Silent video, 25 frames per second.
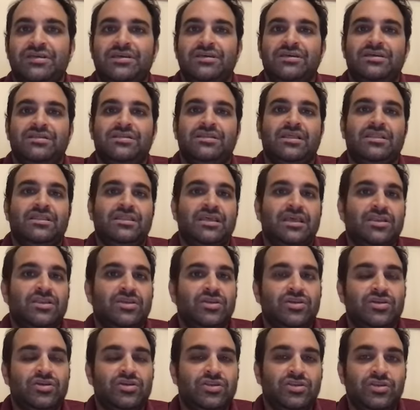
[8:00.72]
that then you
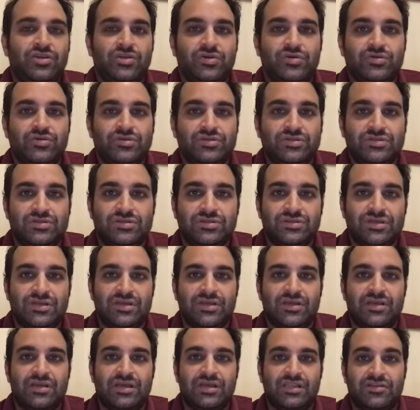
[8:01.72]
could use
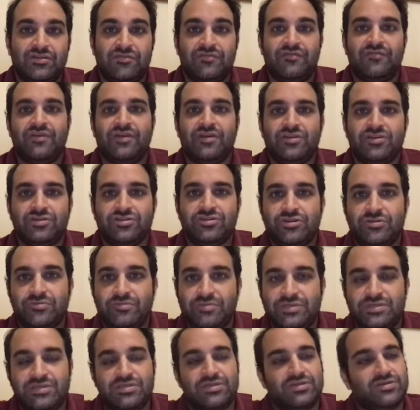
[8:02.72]
at your
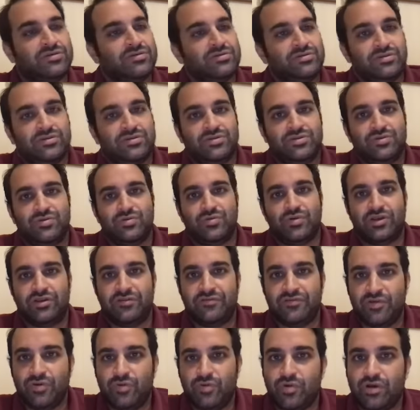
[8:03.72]
fingertips to do whatever
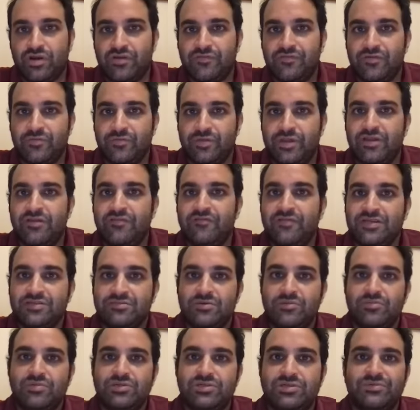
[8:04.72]
you want from an
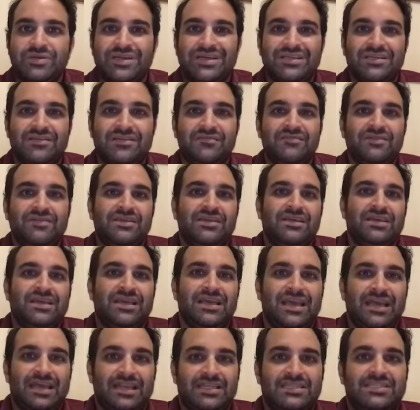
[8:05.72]
investment perspective.
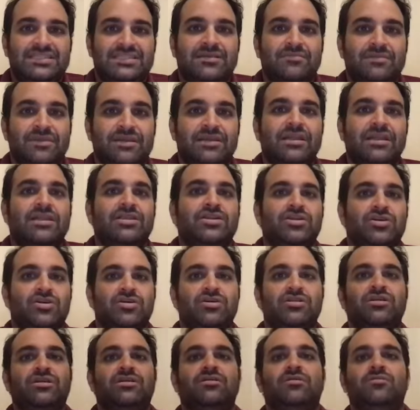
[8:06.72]
And it's something that
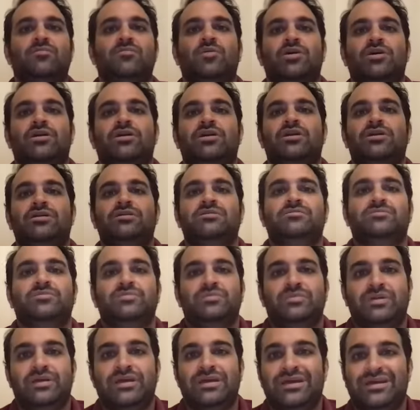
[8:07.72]
currently in the market
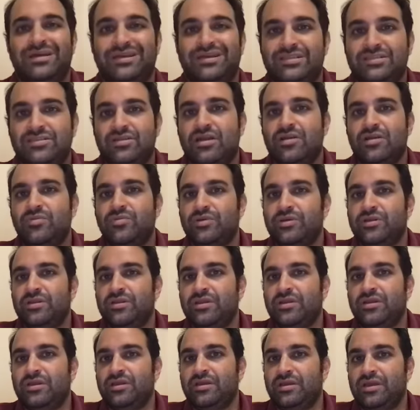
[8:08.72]
is not
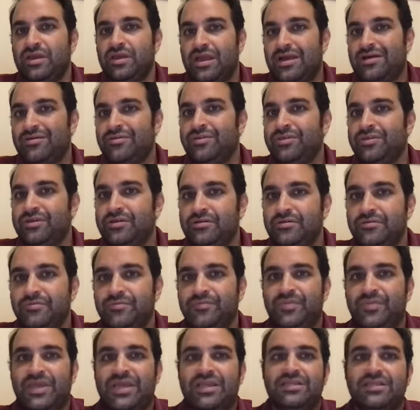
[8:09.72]
really out there
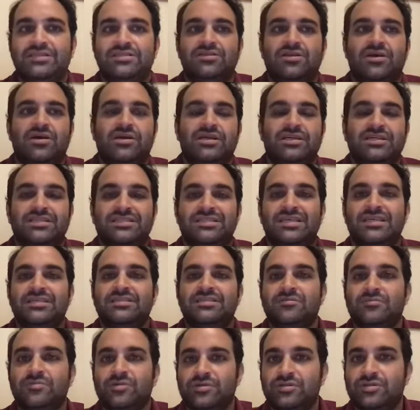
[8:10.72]
and is not
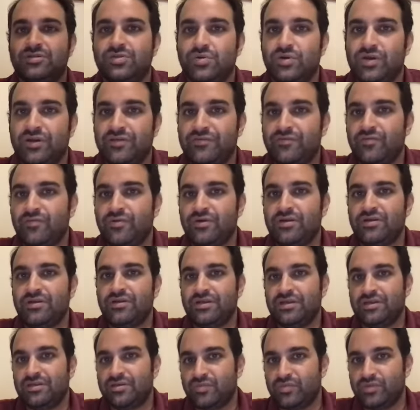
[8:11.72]
accessible to everyone.
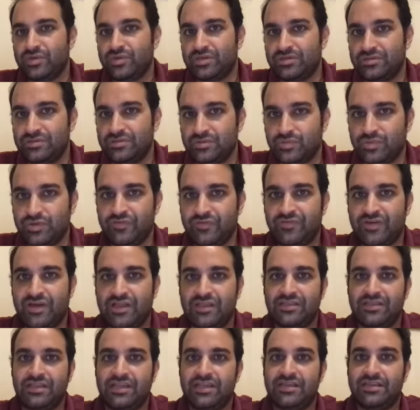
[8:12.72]
And with
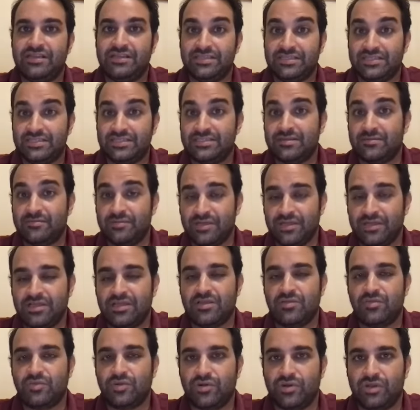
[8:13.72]
Validata, this is something that
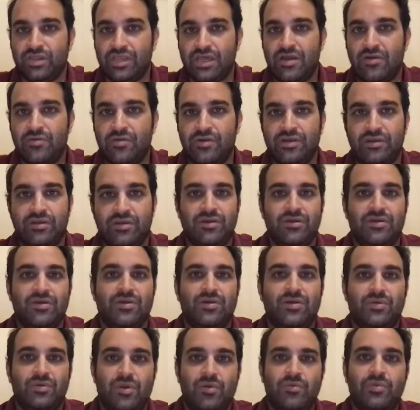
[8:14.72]
we're allowing,
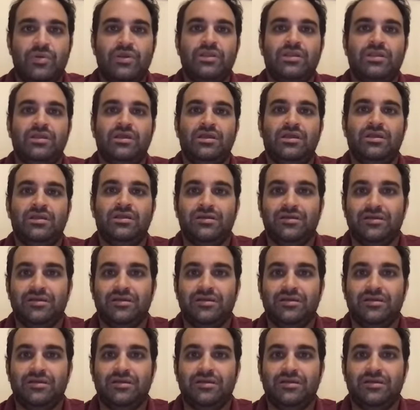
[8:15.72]
really